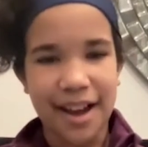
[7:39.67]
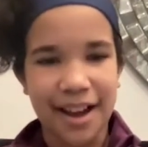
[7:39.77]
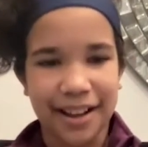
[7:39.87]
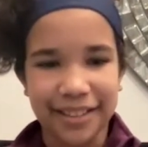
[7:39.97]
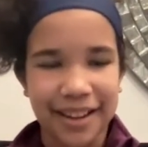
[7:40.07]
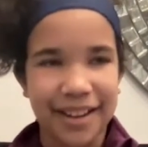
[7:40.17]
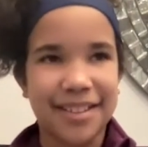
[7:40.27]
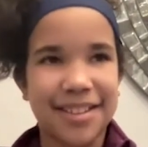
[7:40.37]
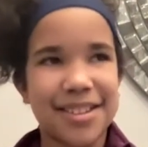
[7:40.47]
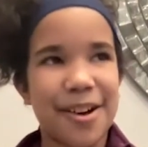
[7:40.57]
Yeah. Like,
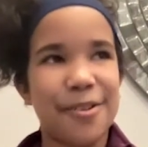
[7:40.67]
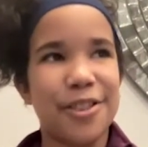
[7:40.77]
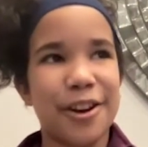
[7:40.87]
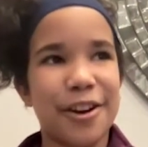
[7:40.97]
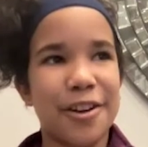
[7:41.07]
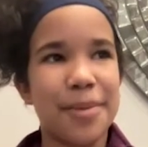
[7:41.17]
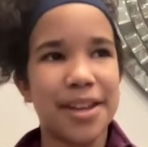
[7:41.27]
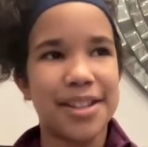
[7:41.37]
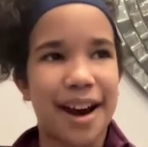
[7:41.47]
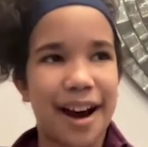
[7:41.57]
so there are going to
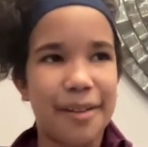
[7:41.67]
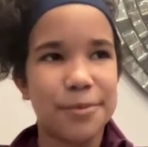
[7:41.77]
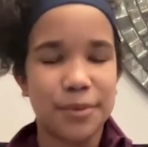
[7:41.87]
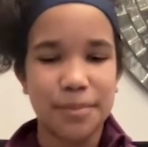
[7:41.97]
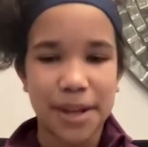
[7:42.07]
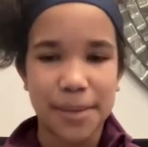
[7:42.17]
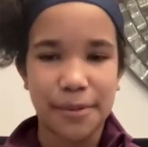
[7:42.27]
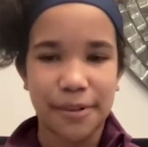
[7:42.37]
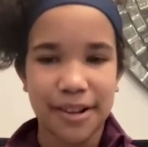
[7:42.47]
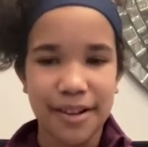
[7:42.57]
be times when
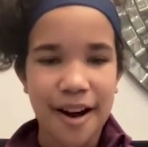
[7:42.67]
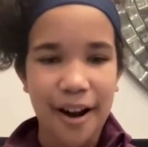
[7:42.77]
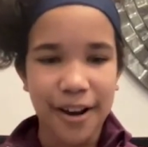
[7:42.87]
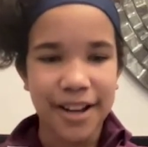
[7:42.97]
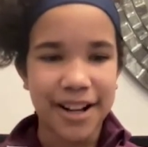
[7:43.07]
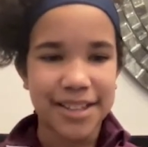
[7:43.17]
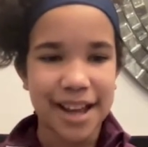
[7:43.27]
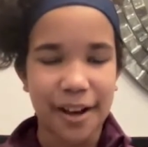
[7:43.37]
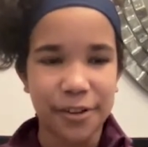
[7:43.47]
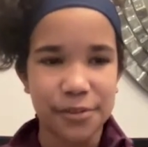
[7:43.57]
people are going to
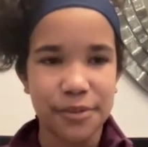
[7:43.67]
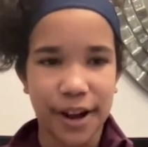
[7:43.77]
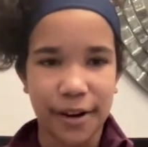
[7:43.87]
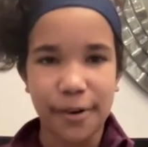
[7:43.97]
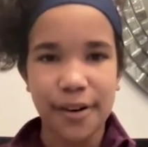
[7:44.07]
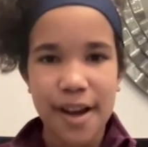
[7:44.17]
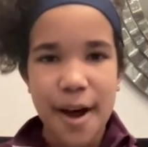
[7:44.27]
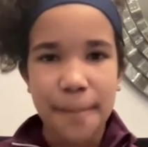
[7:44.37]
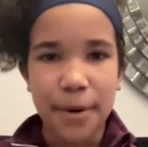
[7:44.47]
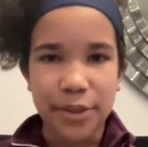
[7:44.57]
tell you no,
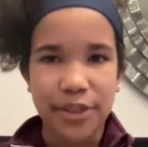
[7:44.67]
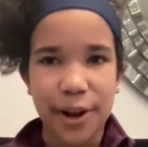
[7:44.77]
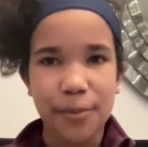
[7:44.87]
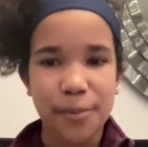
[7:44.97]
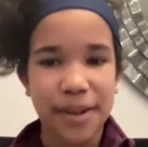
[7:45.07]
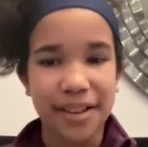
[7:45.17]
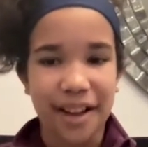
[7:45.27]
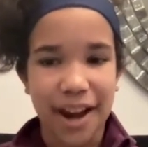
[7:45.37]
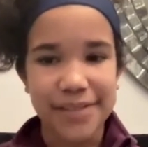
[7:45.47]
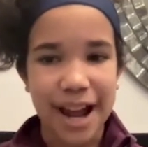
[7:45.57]
but there will be a
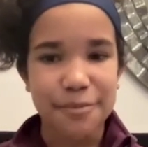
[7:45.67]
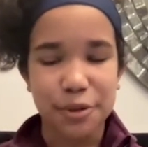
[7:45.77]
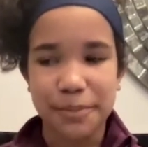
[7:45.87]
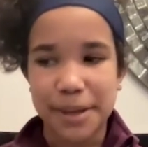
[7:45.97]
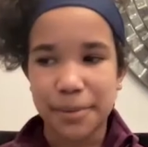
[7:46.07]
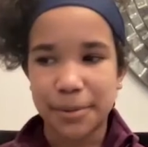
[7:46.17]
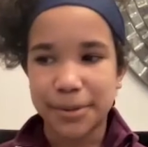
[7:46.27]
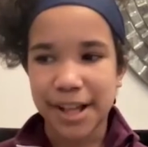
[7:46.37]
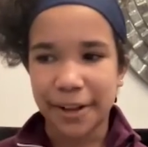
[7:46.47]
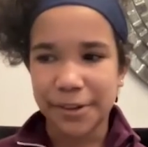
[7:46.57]
lot of times when people will
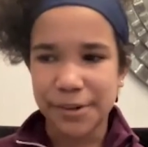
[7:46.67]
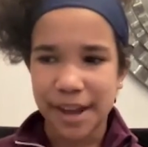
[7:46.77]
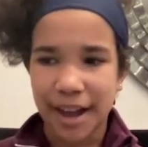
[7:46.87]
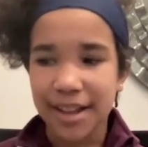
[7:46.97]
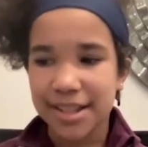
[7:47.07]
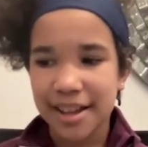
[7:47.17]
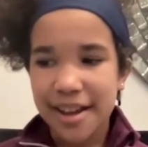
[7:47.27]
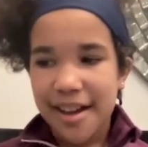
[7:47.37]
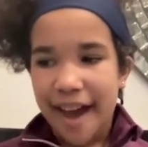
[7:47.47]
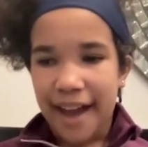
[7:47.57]
tell you yes.
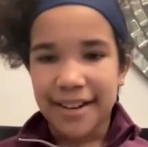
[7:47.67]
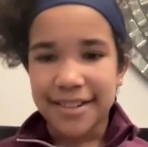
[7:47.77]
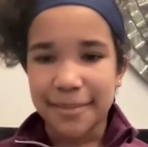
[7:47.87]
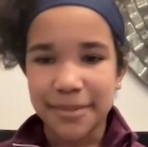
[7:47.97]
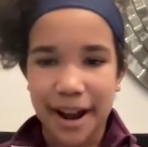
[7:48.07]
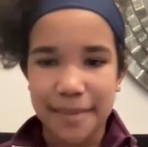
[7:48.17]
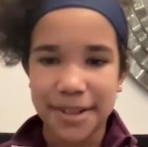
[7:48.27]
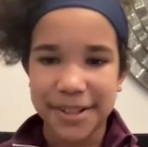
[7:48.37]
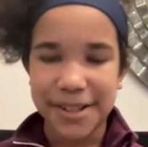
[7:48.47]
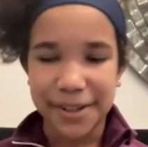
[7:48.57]
And sometimes
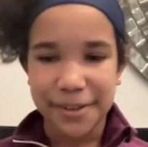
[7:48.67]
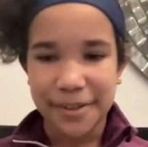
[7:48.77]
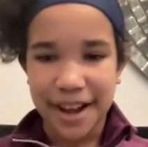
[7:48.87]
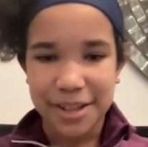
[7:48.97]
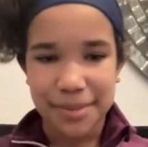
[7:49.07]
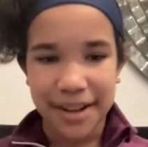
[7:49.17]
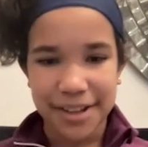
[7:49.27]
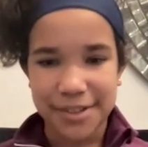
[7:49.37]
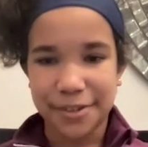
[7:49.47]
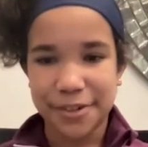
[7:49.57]
they'll tell you yes
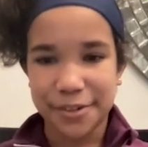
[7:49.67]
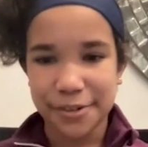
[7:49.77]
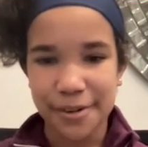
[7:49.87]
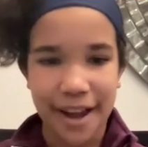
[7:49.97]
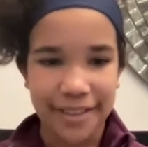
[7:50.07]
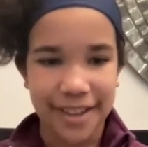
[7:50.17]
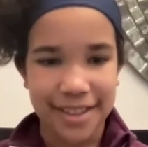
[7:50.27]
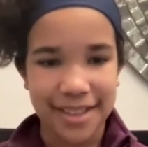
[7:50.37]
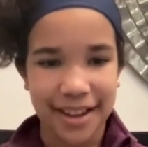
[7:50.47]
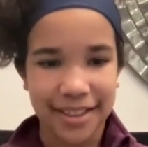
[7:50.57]
because you're cute and they
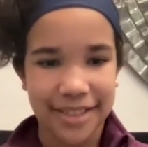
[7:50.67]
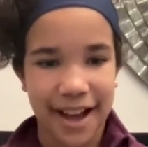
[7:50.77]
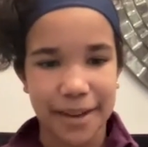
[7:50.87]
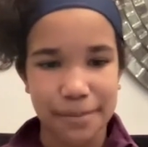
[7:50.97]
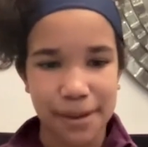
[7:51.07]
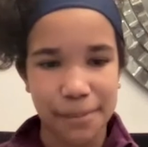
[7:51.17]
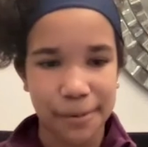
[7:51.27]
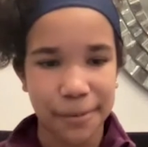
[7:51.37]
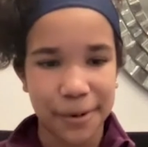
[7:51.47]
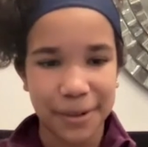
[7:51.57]
think that
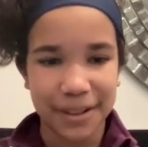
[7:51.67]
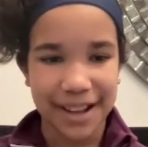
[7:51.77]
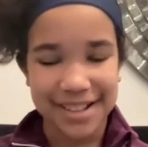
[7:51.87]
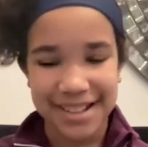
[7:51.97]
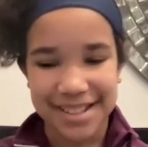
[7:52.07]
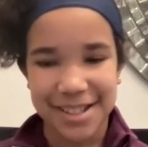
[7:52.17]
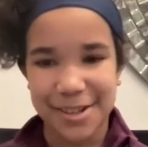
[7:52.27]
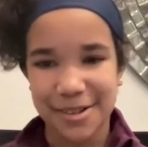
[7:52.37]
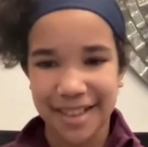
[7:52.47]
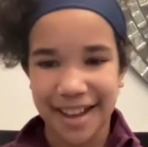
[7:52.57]
people will like to see
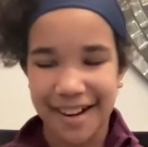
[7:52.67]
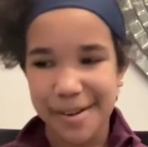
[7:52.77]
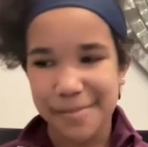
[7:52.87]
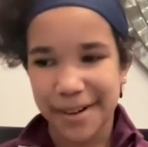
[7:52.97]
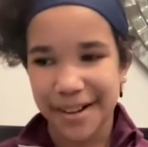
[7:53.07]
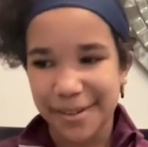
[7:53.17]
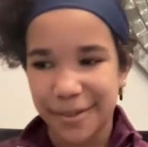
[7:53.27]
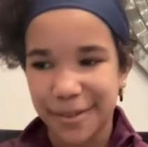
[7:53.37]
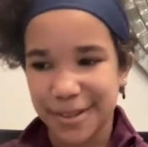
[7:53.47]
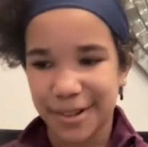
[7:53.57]
you there. But you
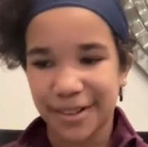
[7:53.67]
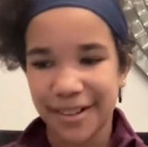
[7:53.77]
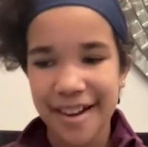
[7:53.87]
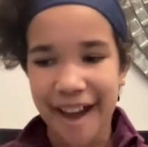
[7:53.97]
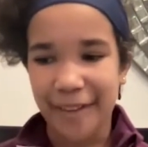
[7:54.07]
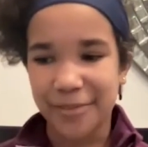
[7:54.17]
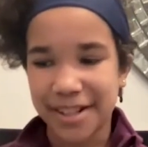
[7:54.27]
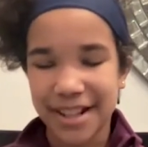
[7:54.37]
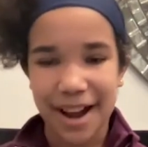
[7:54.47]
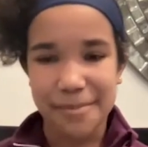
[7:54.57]
also, every
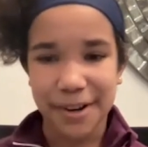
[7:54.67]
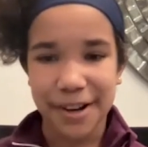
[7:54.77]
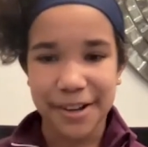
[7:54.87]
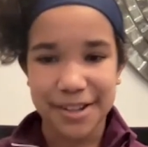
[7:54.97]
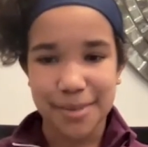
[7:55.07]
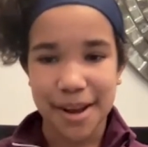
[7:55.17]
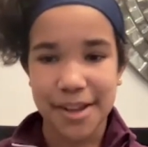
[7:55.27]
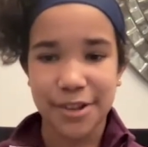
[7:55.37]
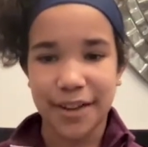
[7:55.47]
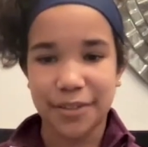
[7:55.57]
time you're in a
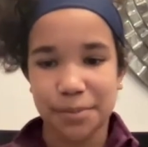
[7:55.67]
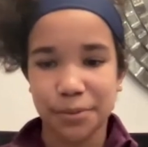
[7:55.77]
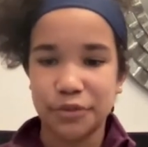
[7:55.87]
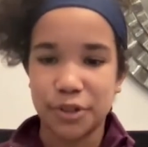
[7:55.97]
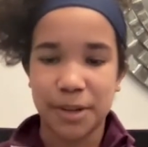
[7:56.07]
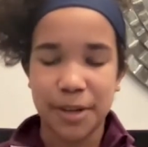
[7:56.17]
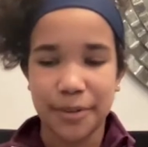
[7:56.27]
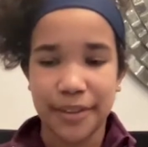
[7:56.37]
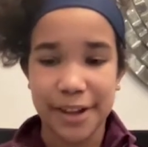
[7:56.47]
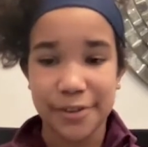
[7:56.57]
space, you have to prove to
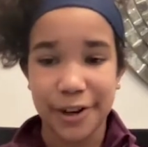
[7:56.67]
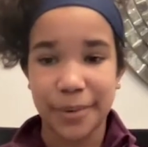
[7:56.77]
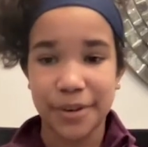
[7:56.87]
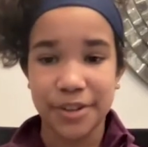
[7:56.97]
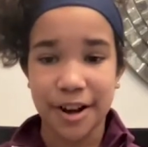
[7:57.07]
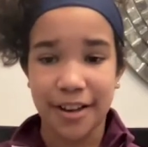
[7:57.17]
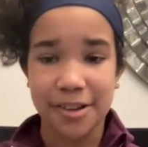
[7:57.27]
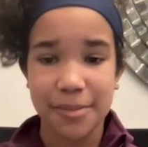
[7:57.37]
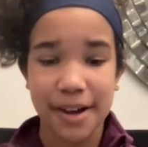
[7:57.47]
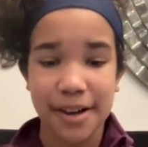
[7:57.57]
people that you know what you're
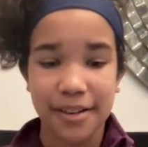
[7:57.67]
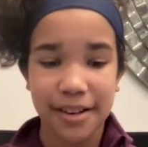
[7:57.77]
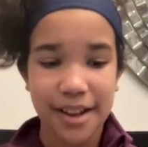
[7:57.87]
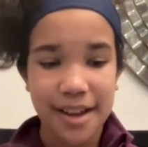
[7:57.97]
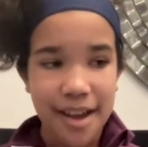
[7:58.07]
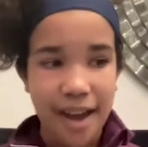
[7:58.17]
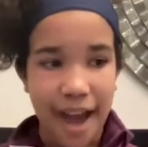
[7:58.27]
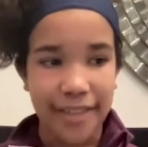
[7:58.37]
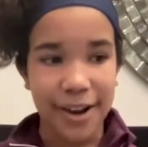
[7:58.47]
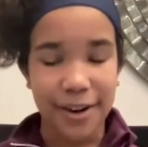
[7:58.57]
talking about
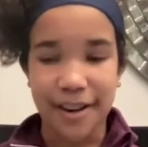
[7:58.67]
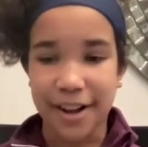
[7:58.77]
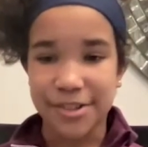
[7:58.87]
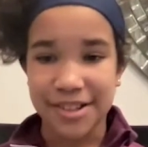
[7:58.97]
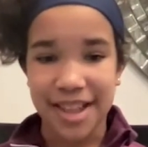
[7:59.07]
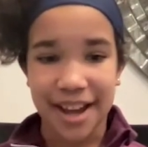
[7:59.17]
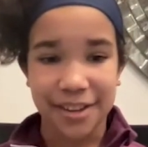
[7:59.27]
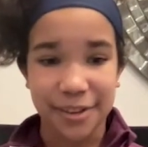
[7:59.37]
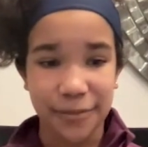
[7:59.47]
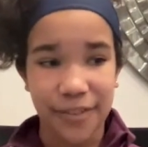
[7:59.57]
and that you're not just that
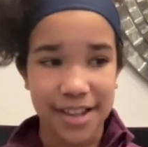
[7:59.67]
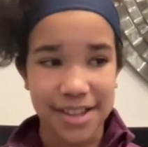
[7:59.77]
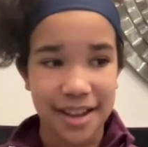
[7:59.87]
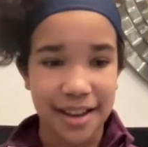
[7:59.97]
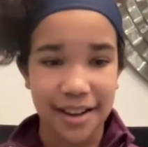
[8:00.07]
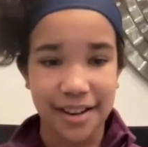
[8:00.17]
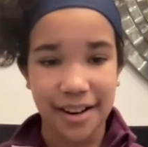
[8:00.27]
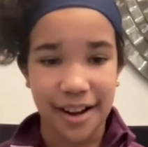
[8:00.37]
cute face there.